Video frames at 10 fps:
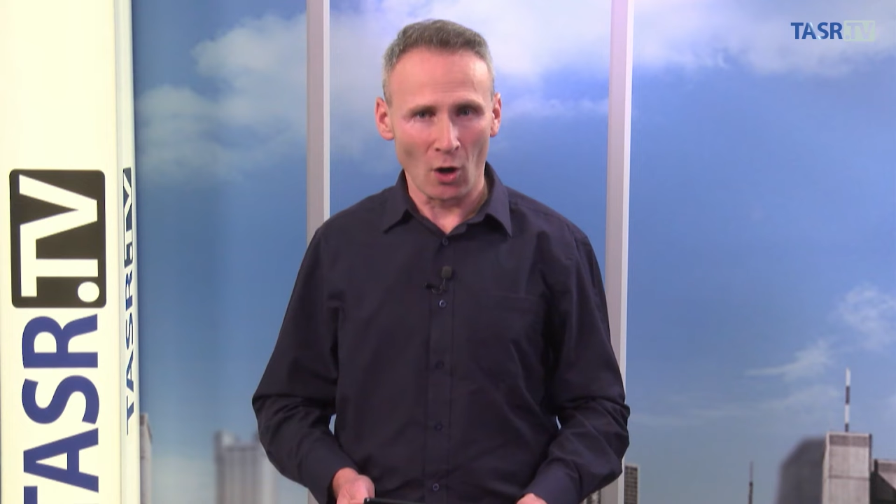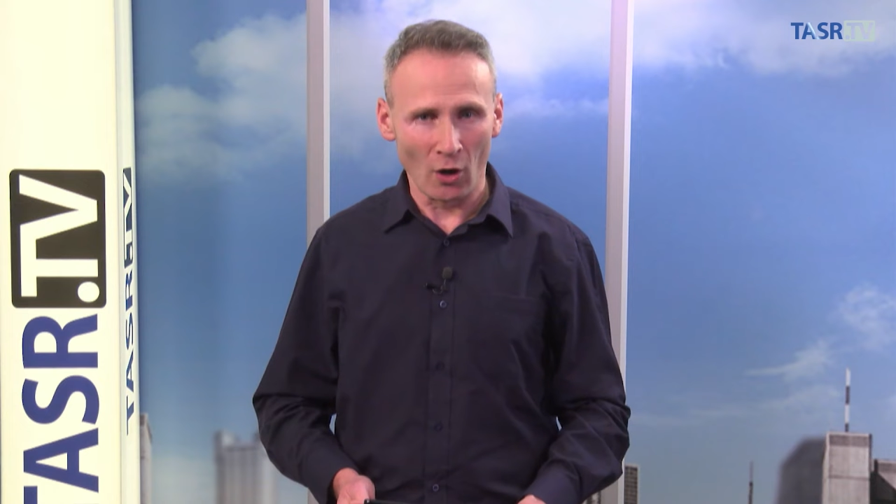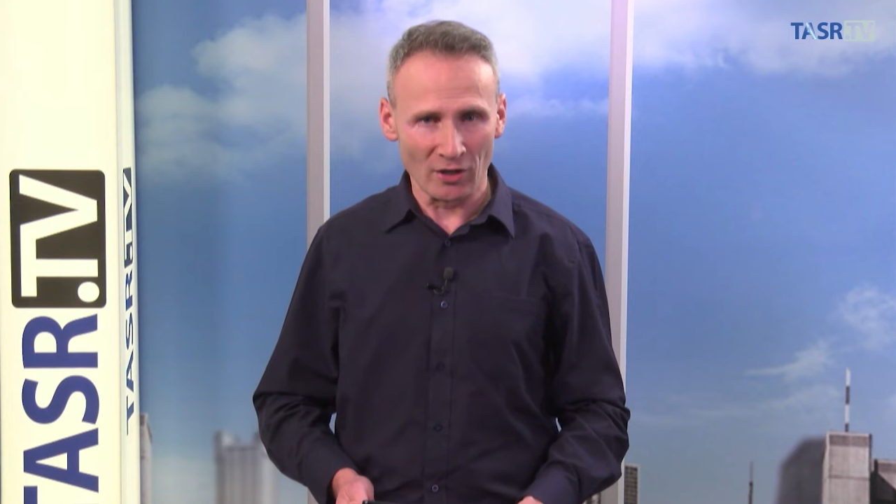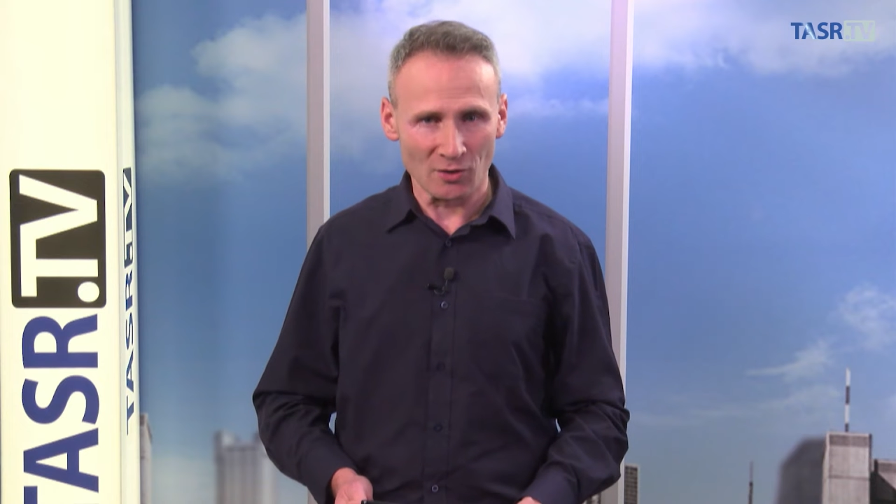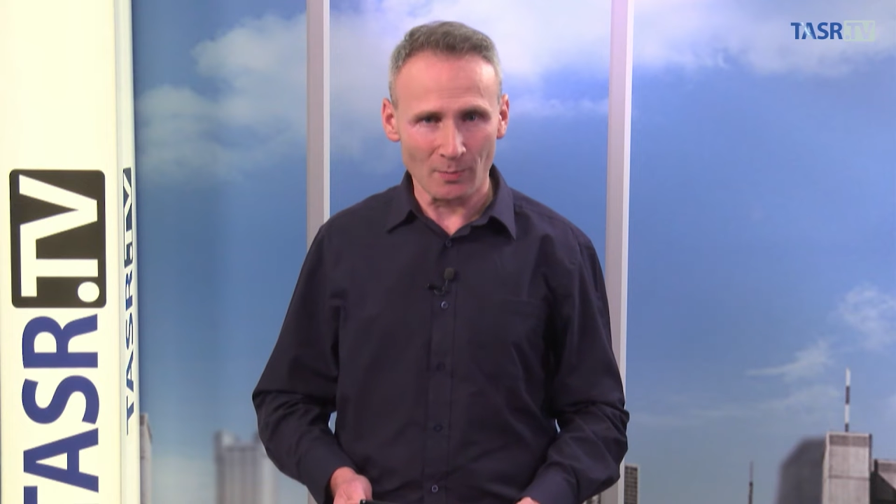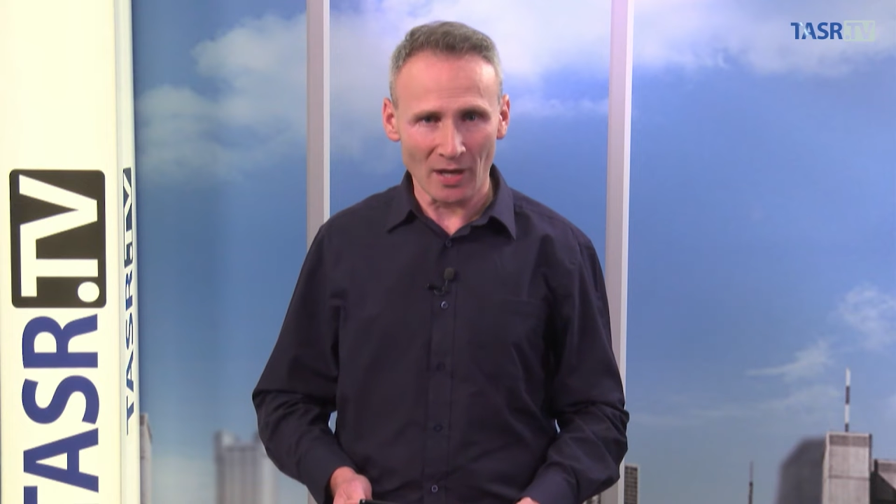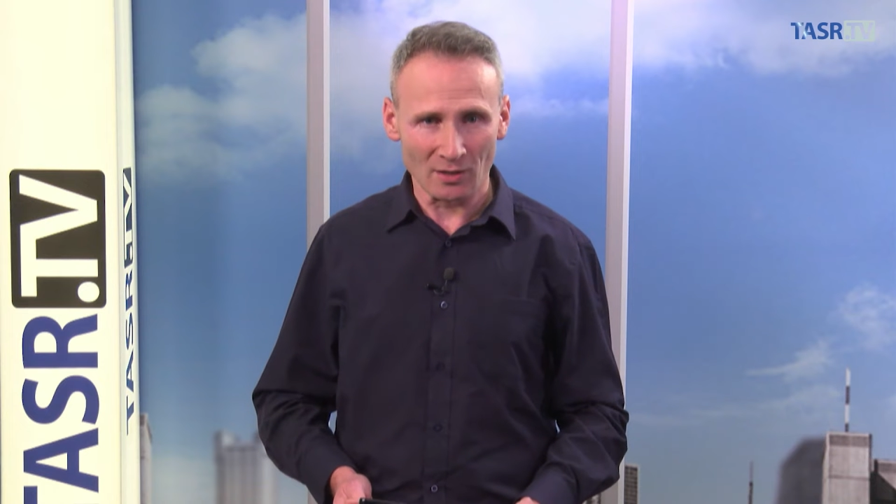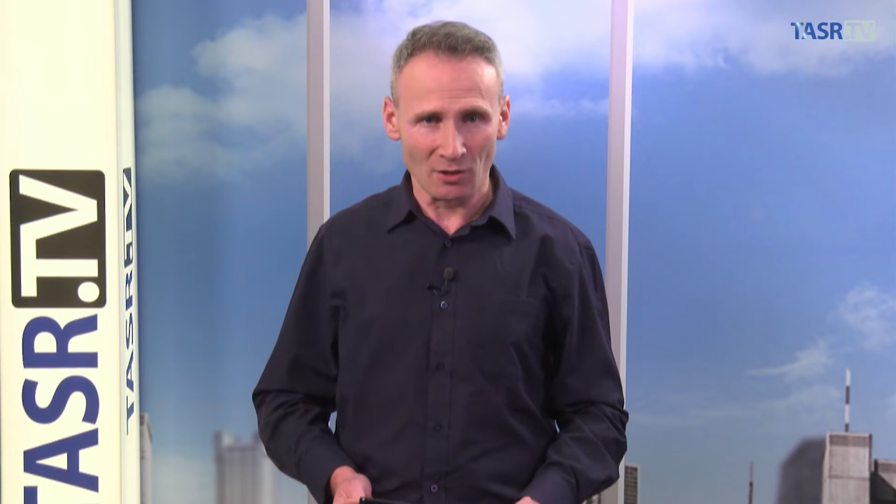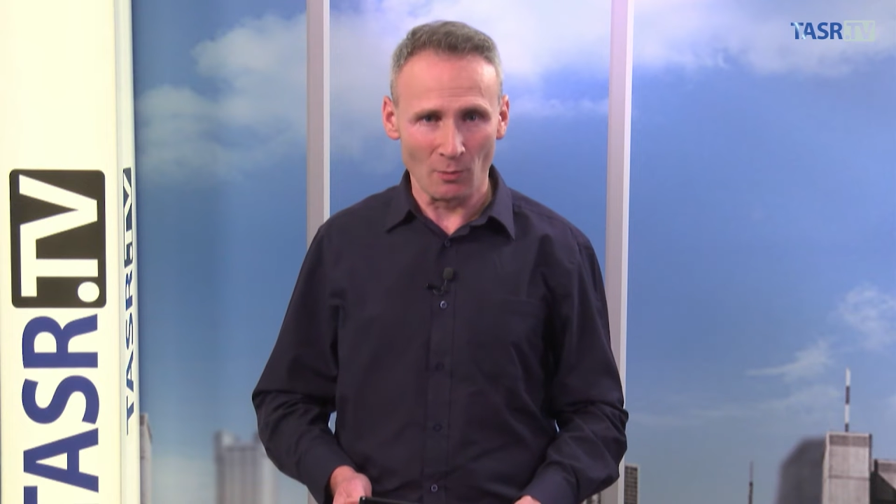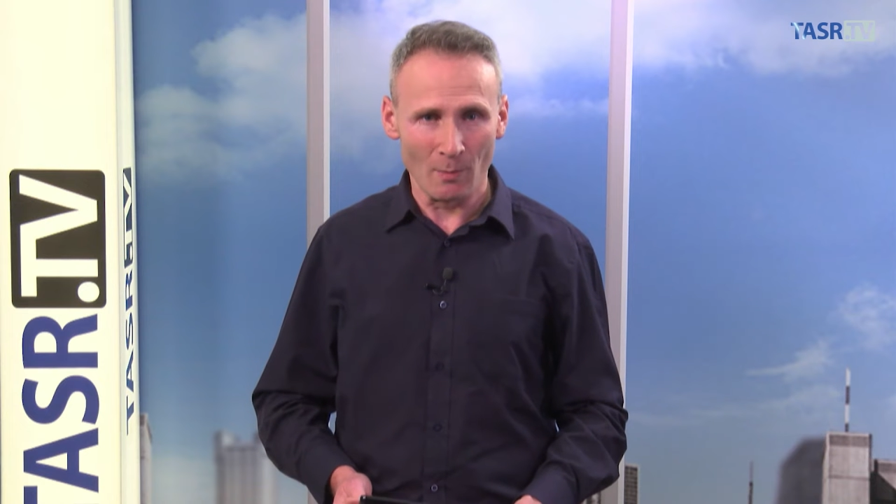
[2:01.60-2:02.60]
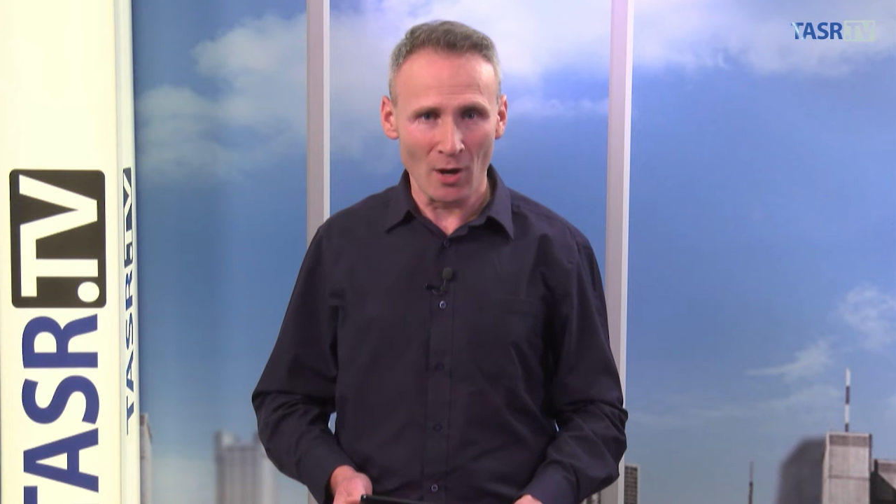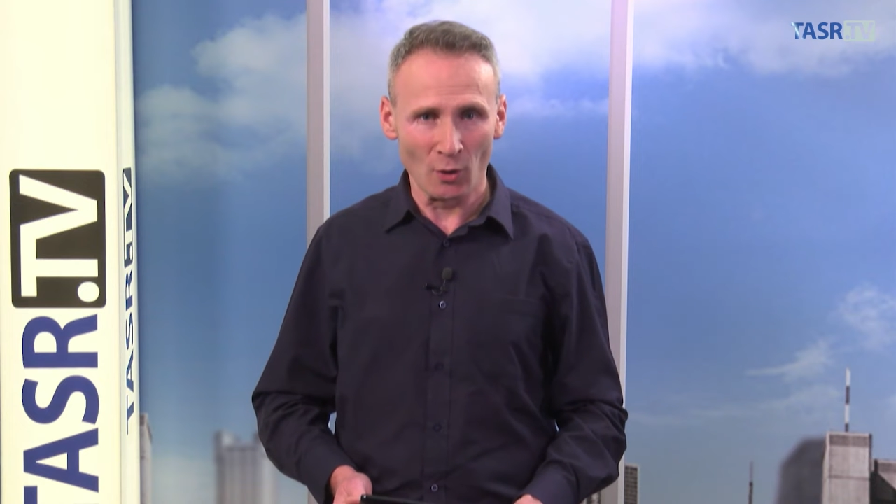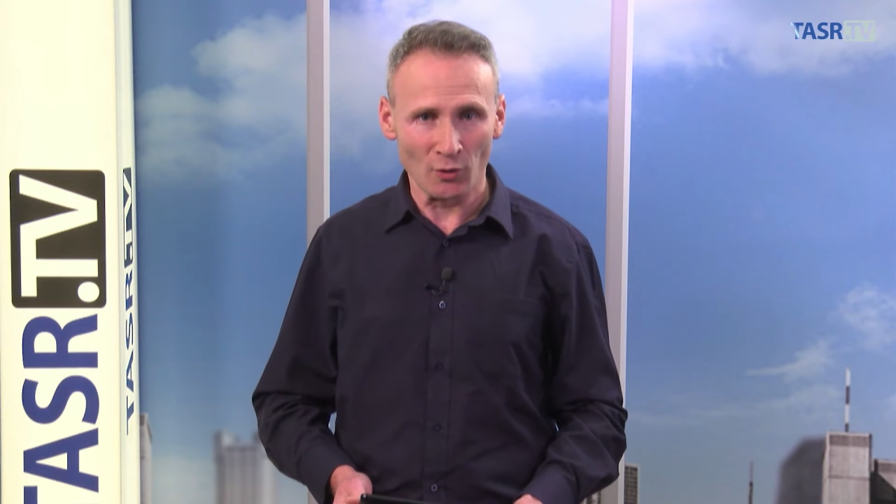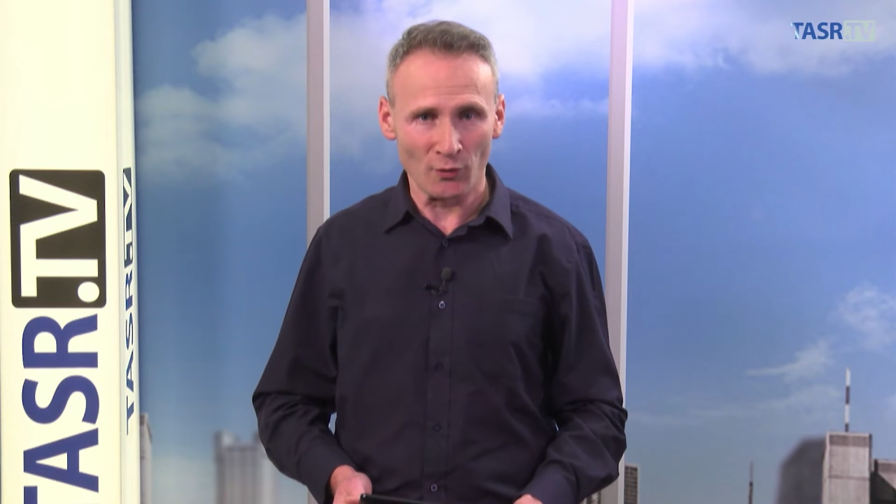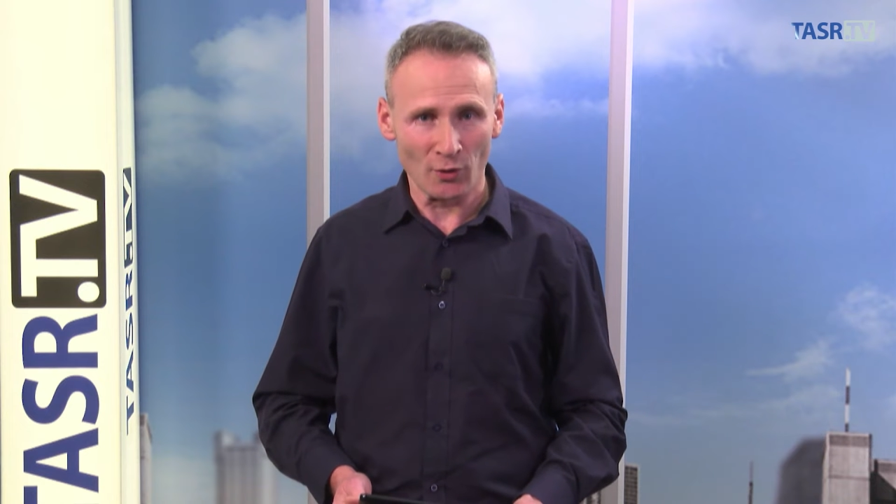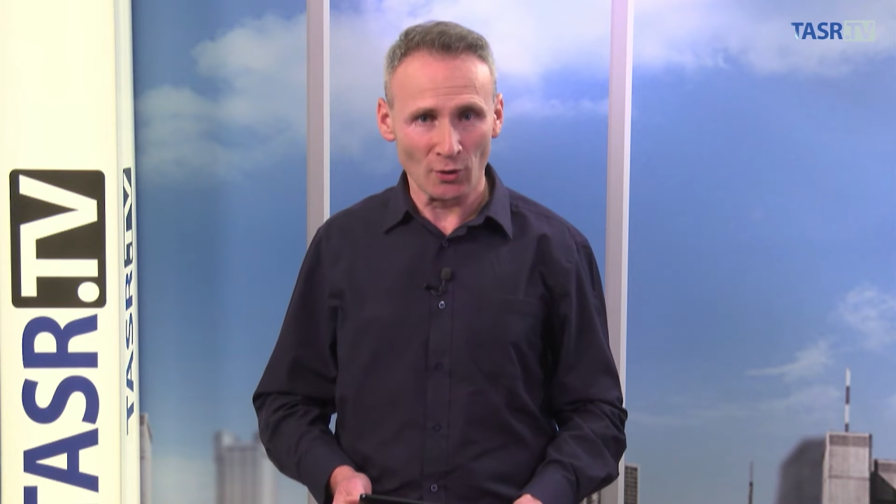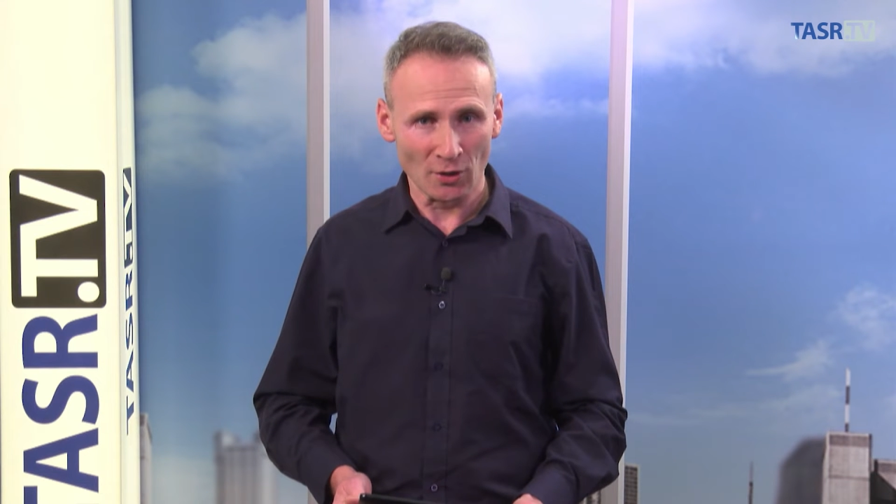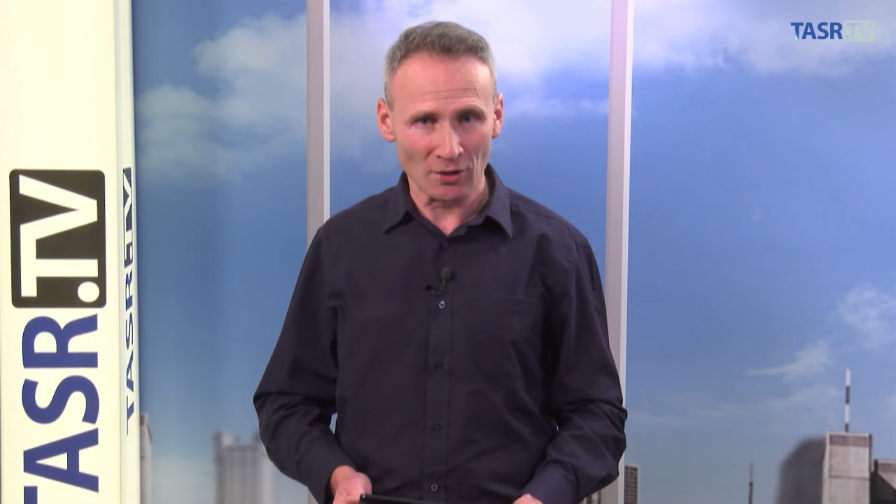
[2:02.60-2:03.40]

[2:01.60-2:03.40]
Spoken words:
are expected to mount further